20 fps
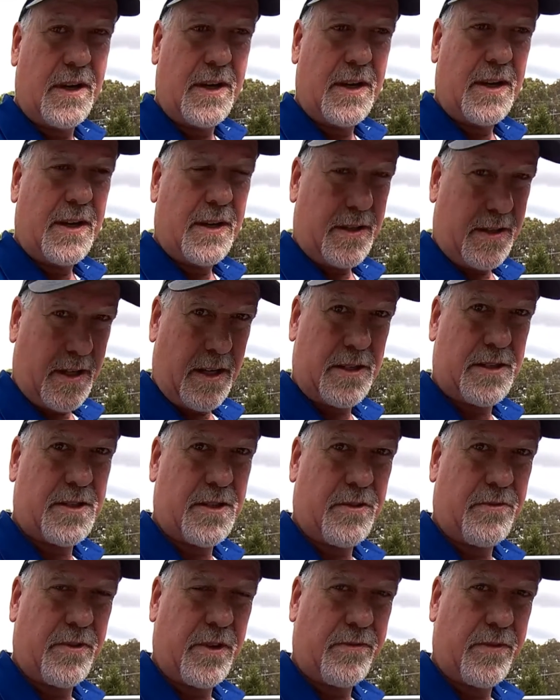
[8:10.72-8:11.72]
Just
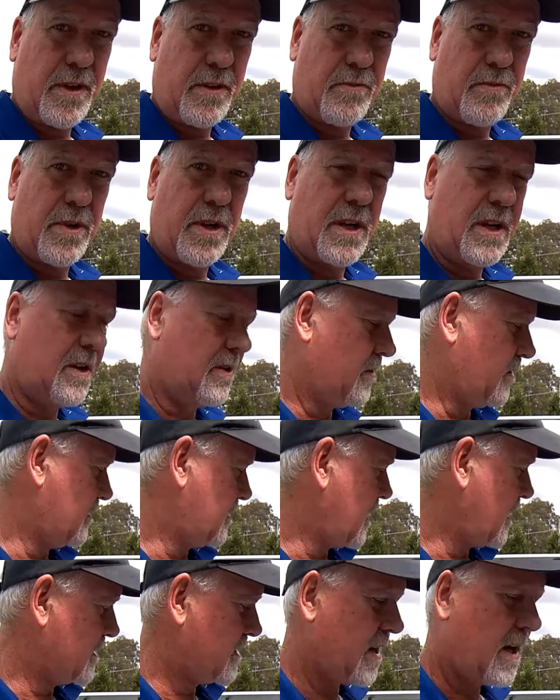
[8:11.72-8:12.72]
terrific, really good. They
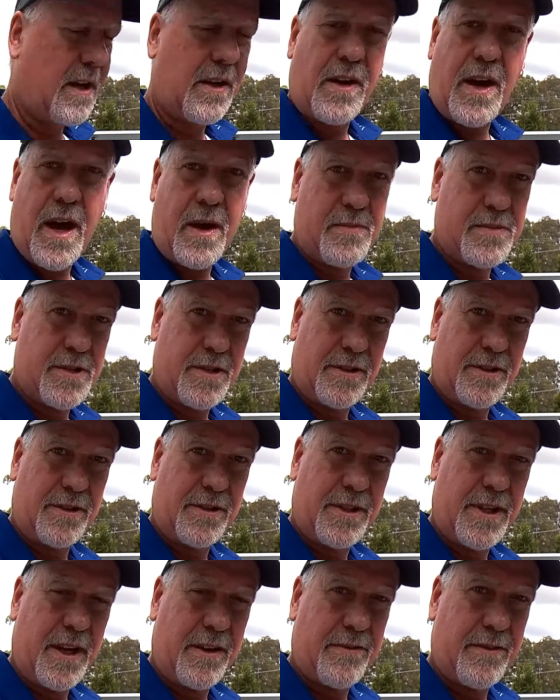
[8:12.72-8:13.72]
tell you absolutely
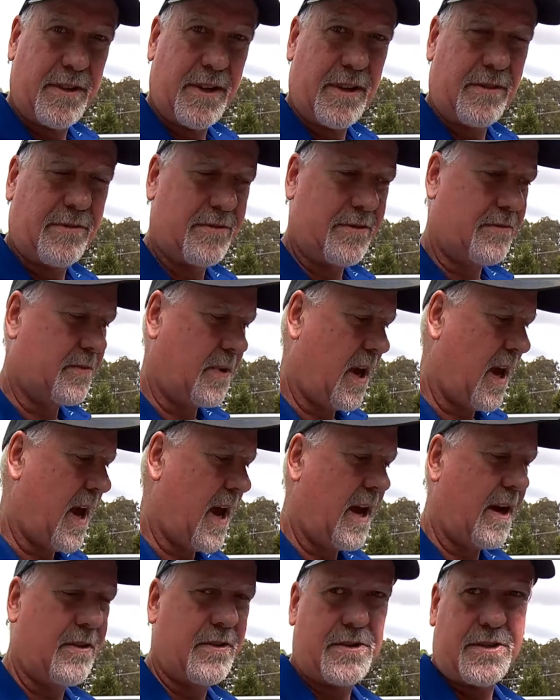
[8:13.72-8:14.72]
everything from your
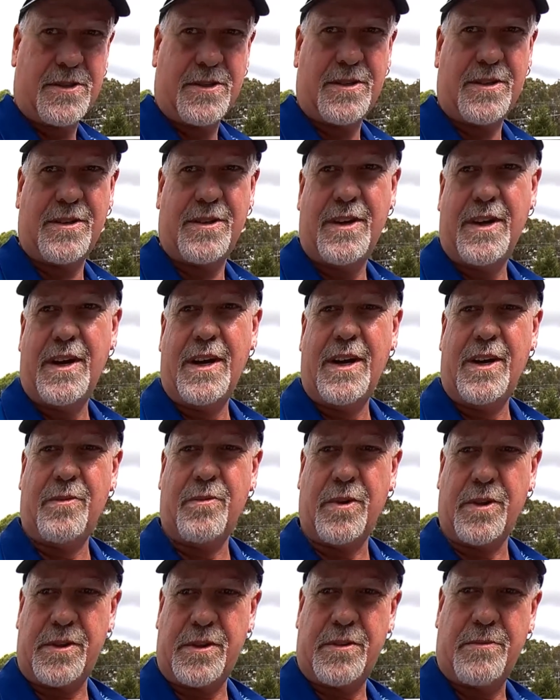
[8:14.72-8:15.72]
hours to what
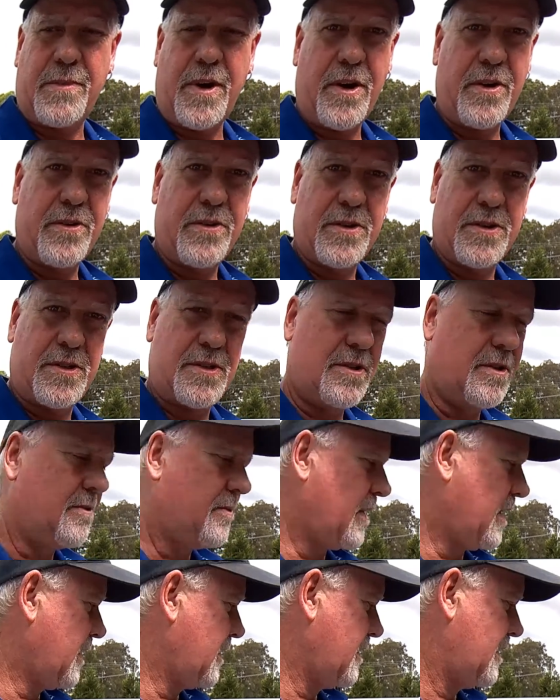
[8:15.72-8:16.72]
the motor's
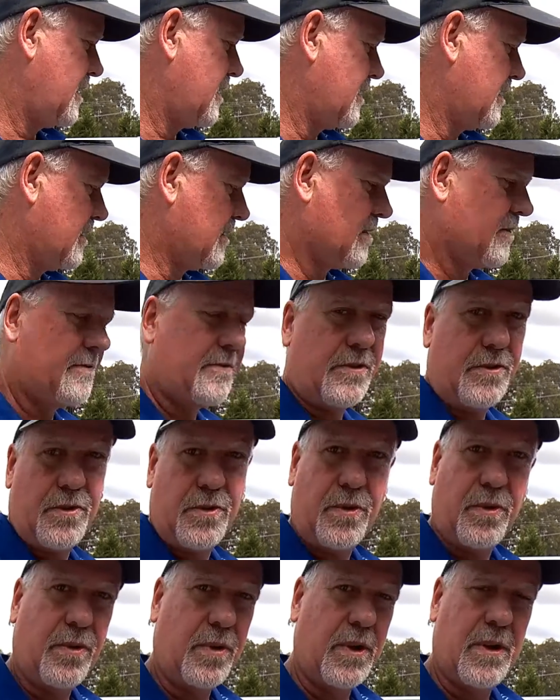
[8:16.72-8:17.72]
doing, the
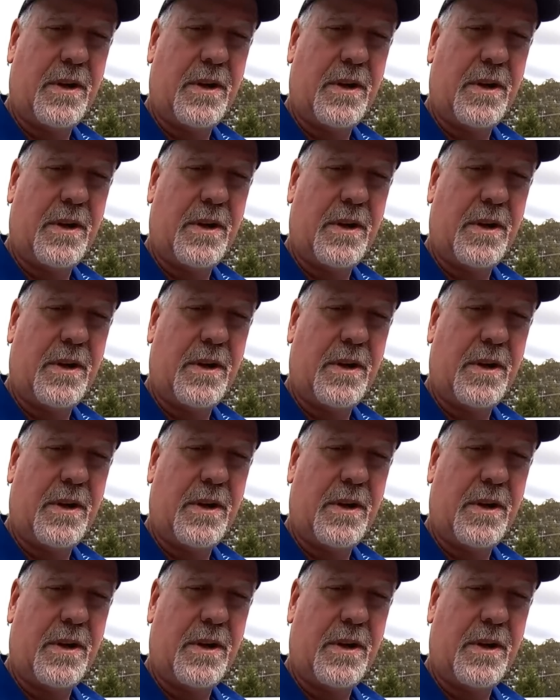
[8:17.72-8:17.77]
fuel.